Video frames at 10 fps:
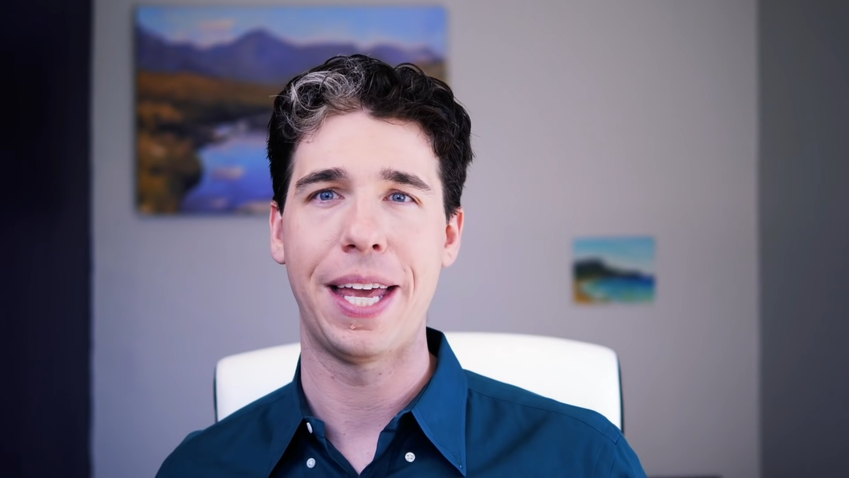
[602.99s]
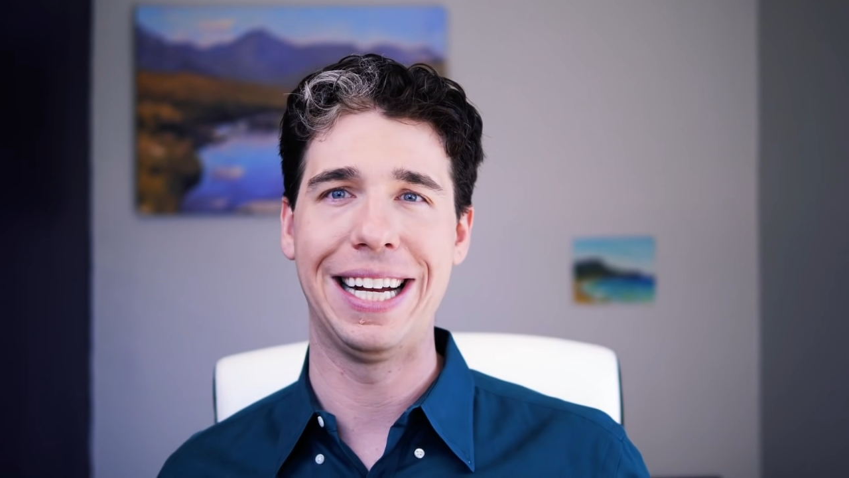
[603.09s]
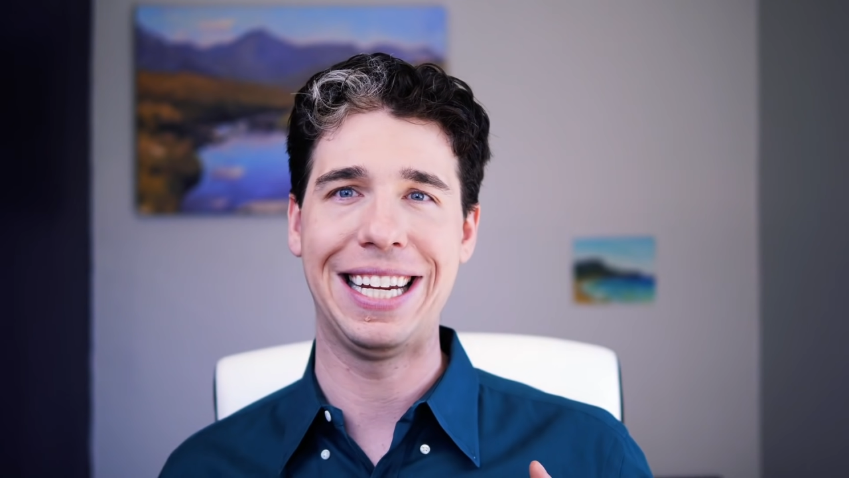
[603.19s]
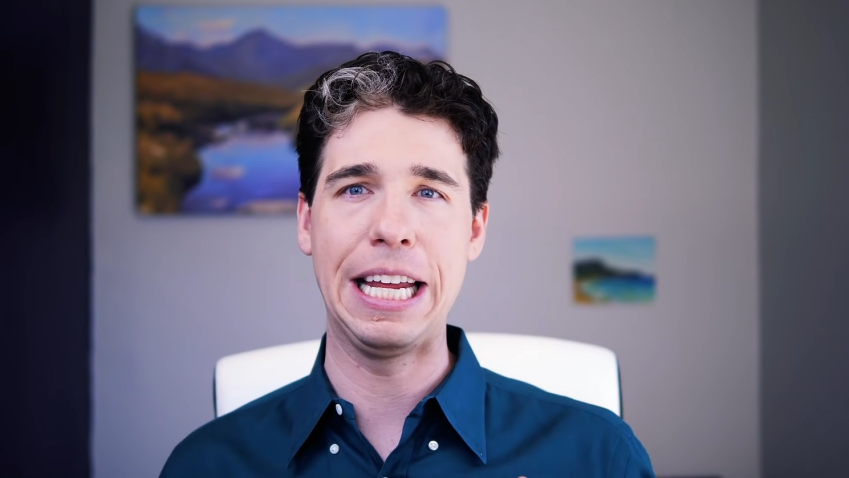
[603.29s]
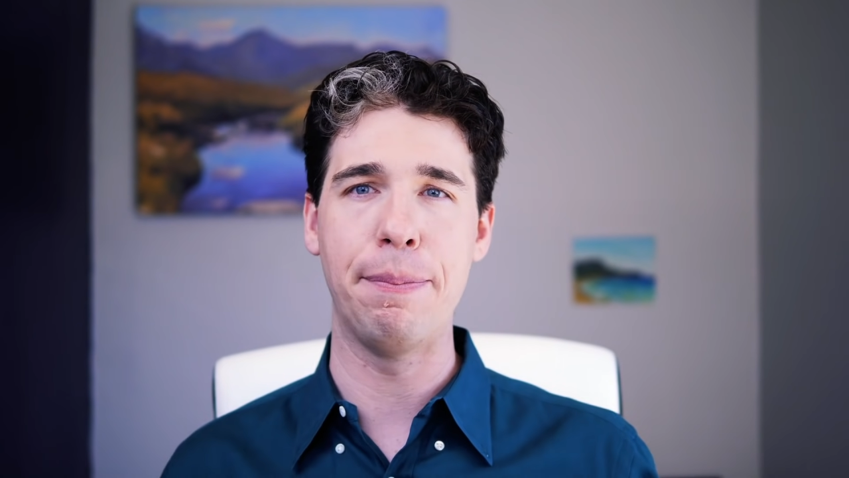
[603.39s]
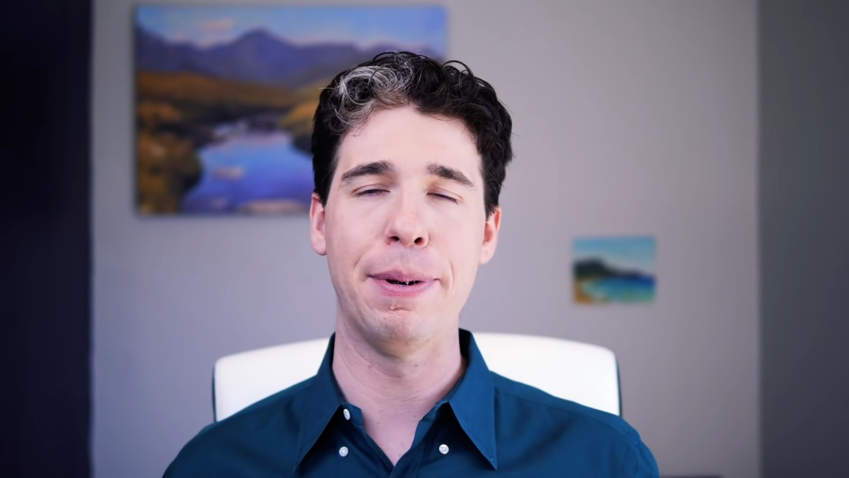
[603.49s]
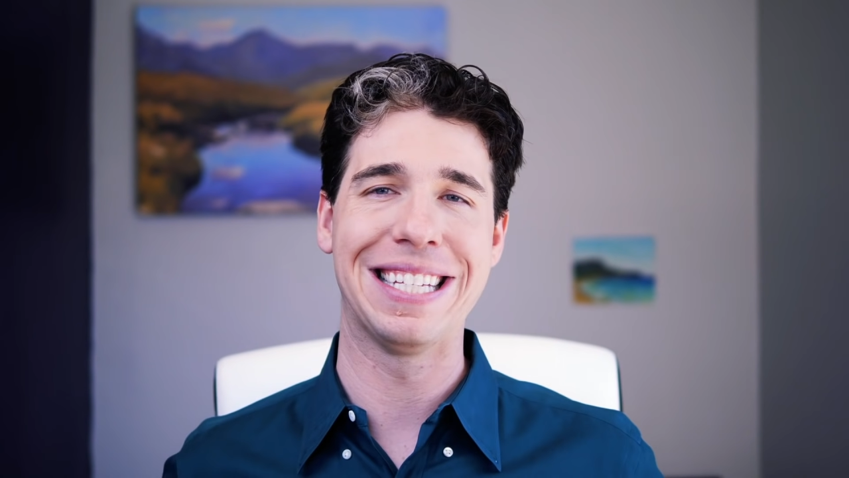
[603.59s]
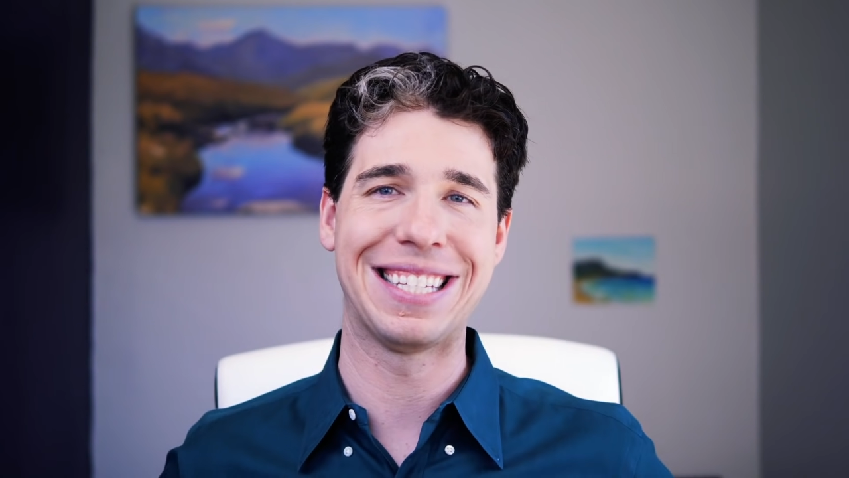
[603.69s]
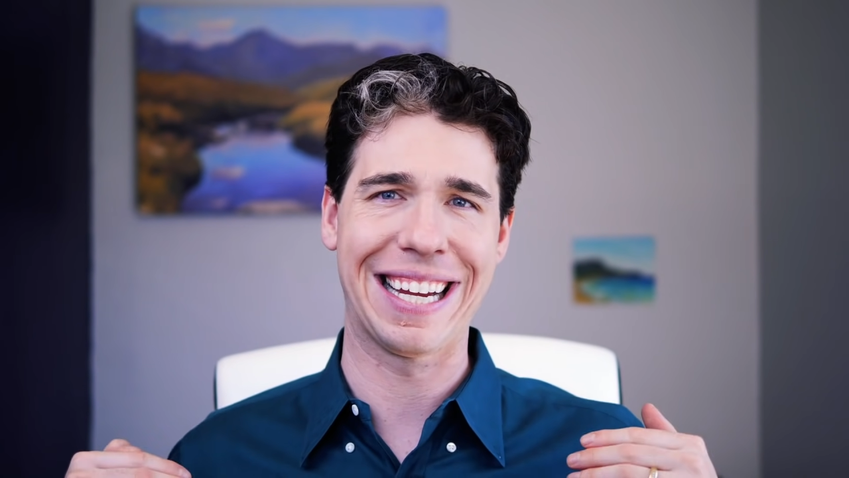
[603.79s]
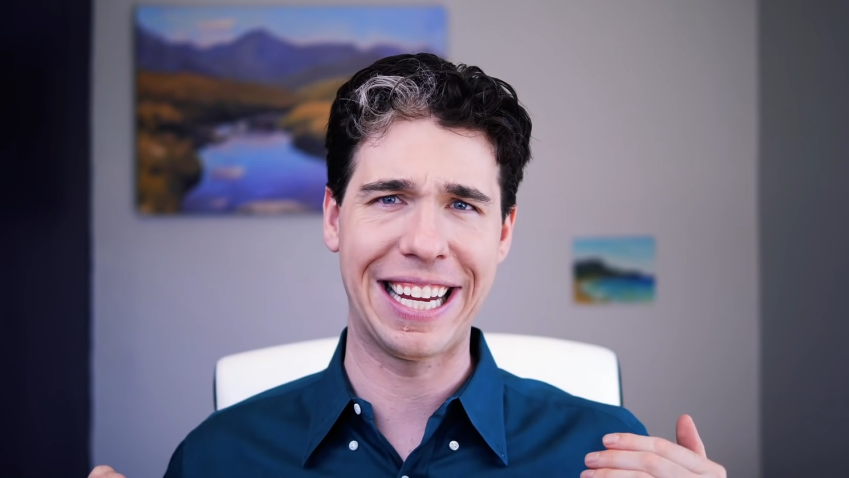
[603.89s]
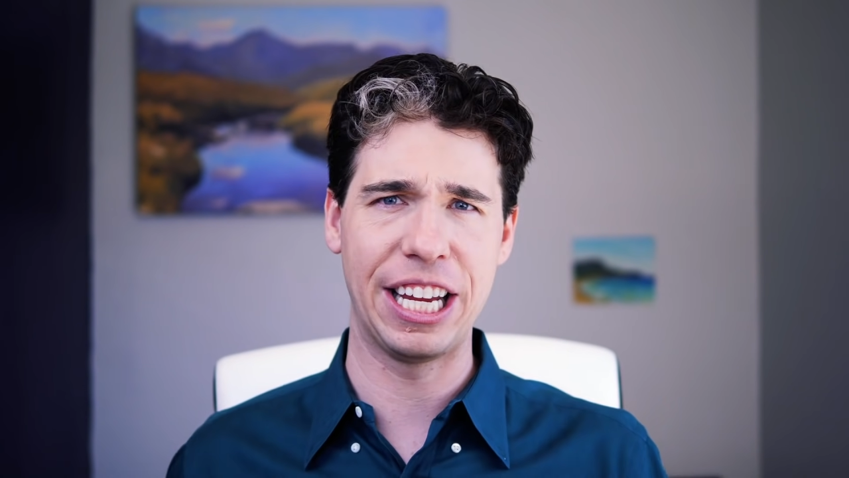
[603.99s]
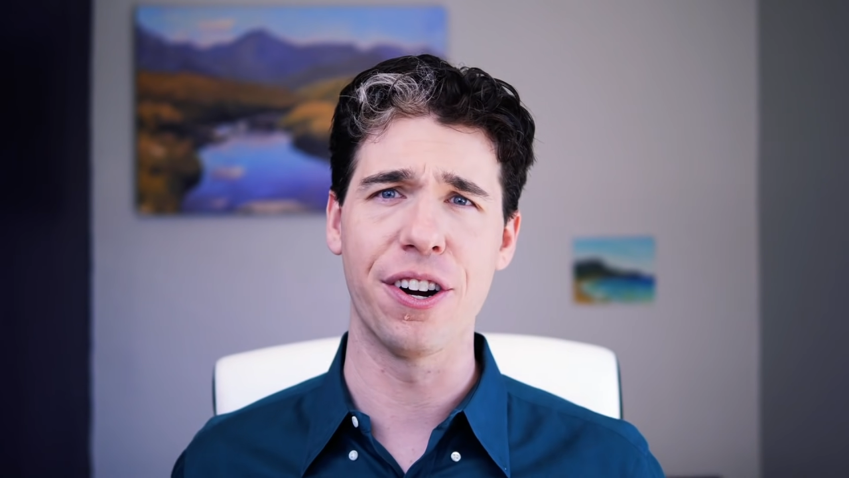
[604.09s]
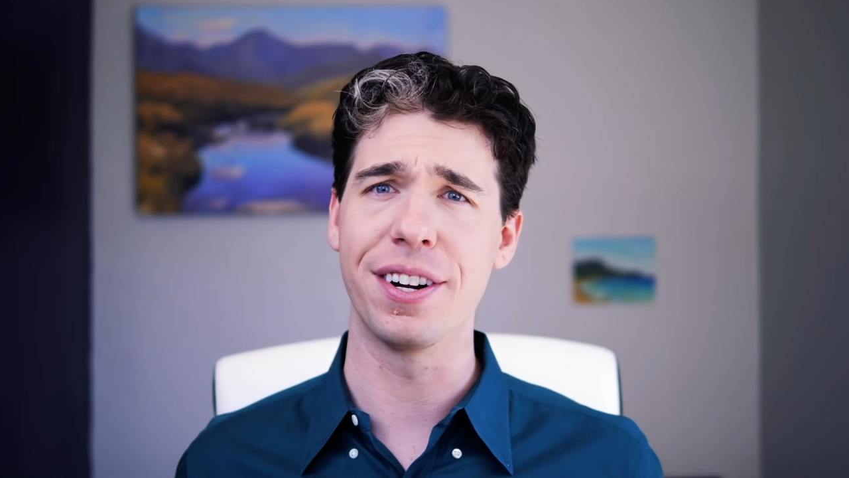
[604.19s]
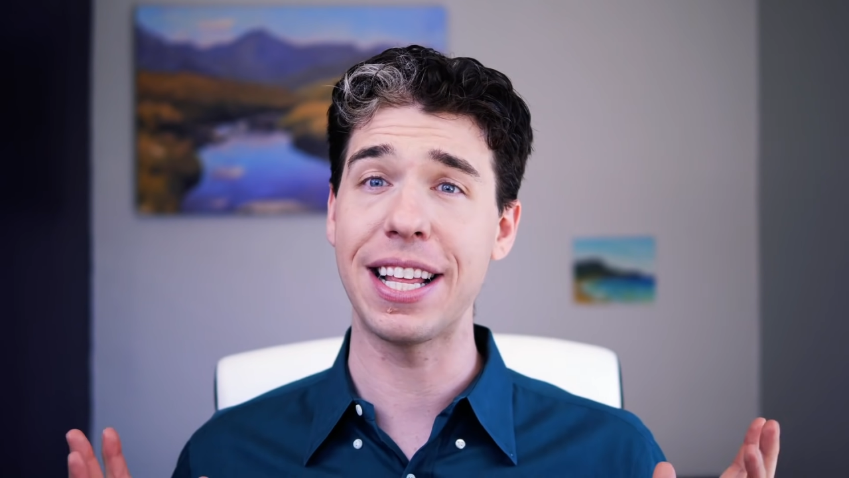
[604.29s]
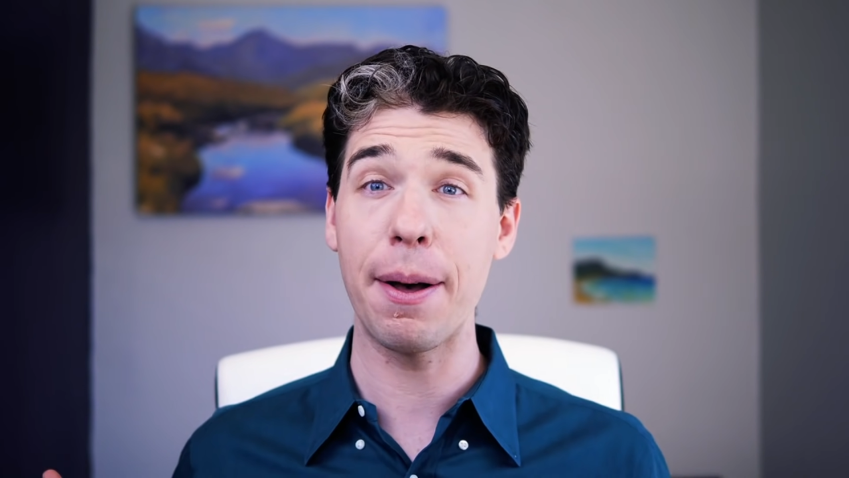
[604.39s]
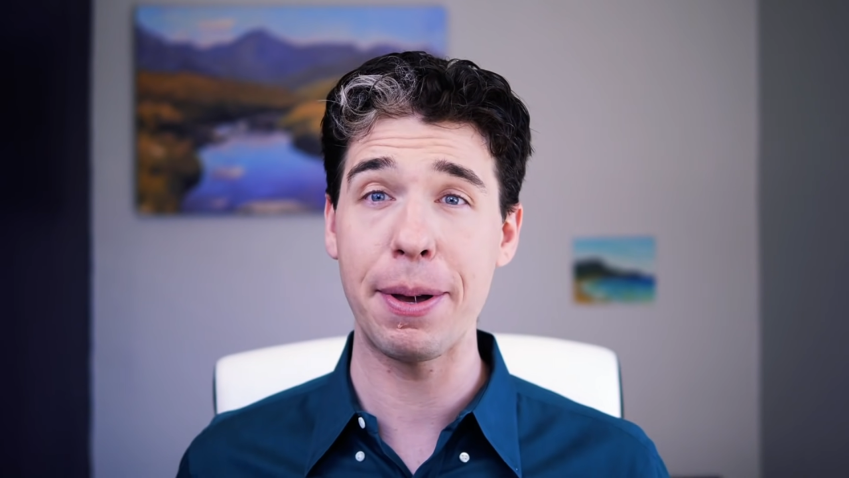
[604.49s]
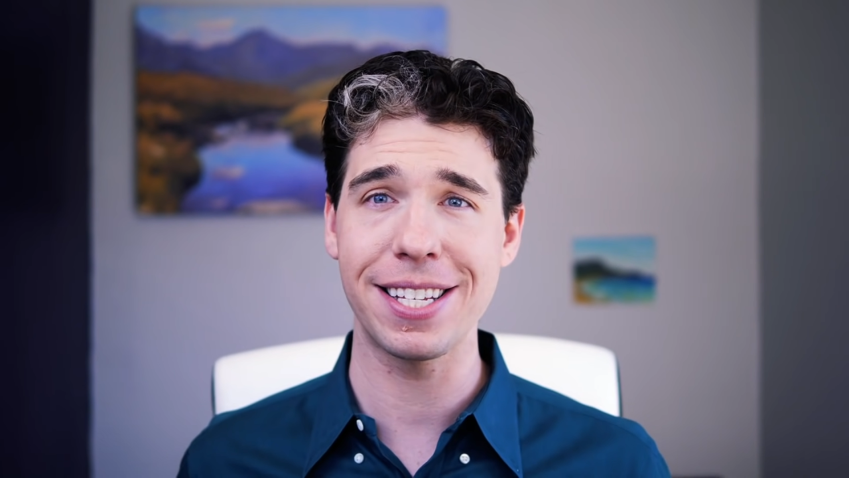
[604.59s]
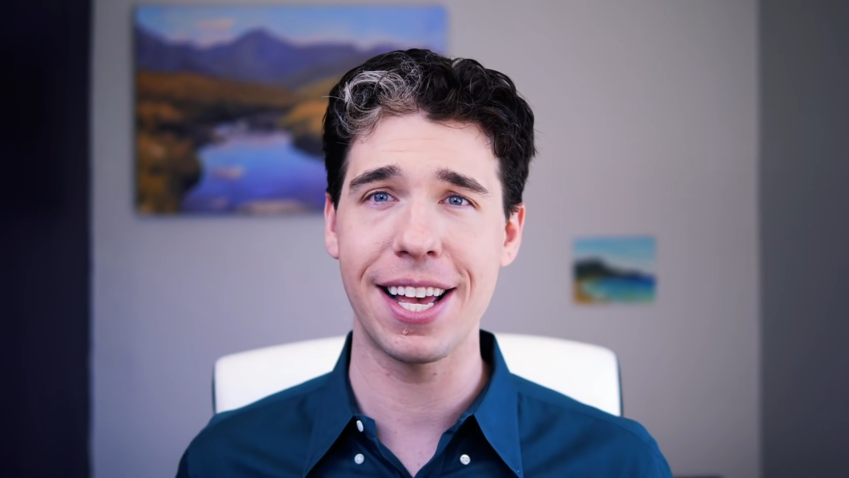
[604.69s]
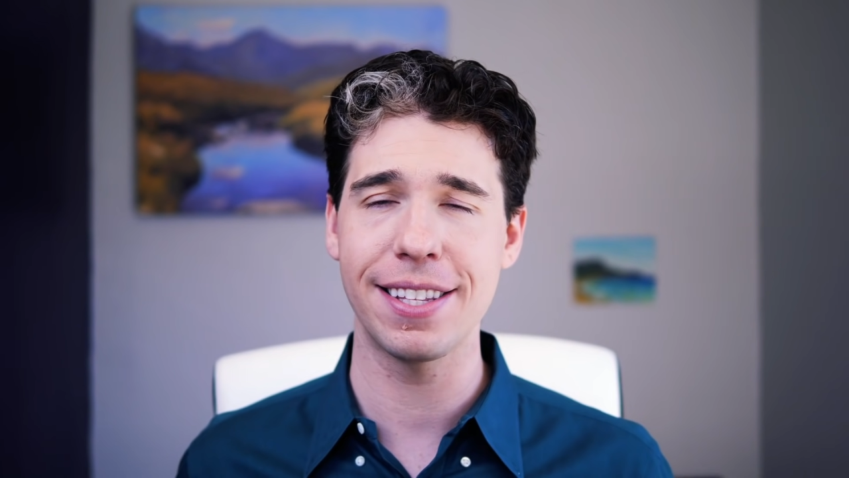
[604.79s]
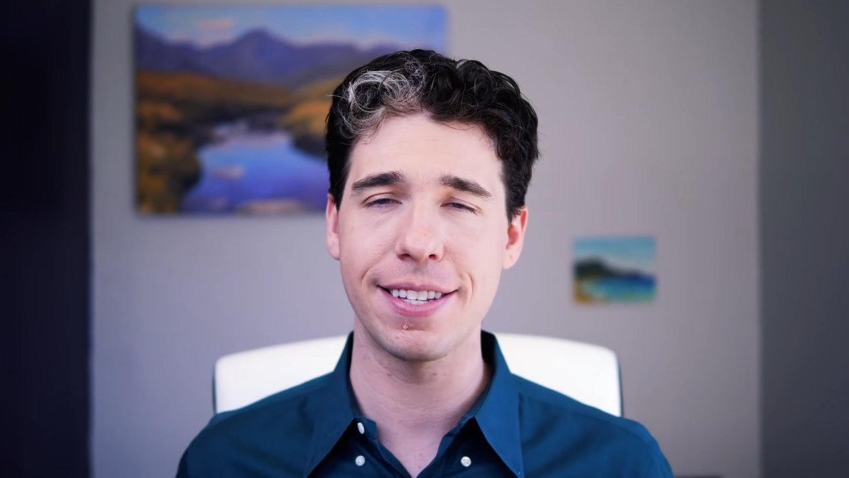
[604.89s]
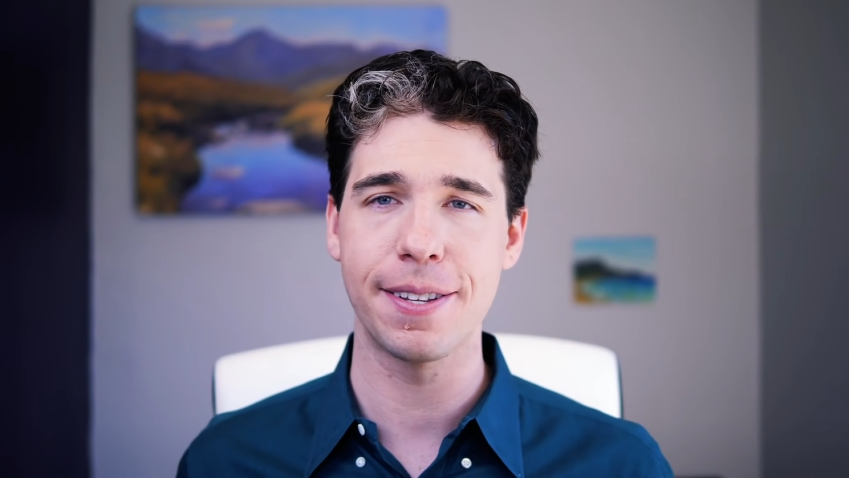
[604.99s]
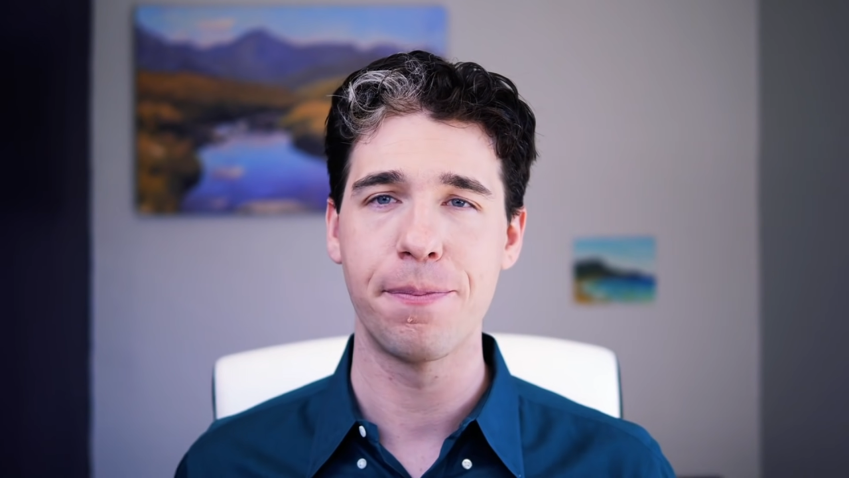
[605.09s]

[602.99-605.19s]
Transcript: and keep it secure. Does that make sense?